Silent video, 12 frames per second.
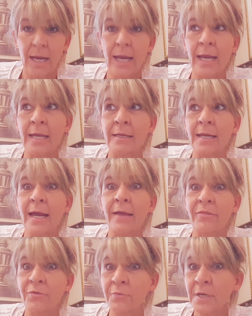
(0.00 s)
And
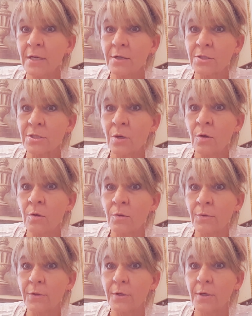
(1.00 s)
at three years
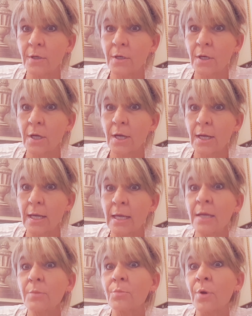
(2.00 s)
old,
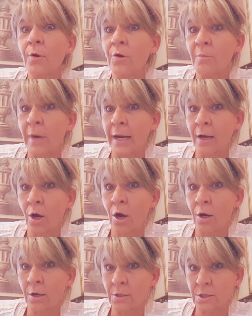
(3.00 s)
it broke my
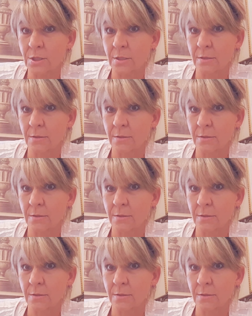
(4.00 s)
heart.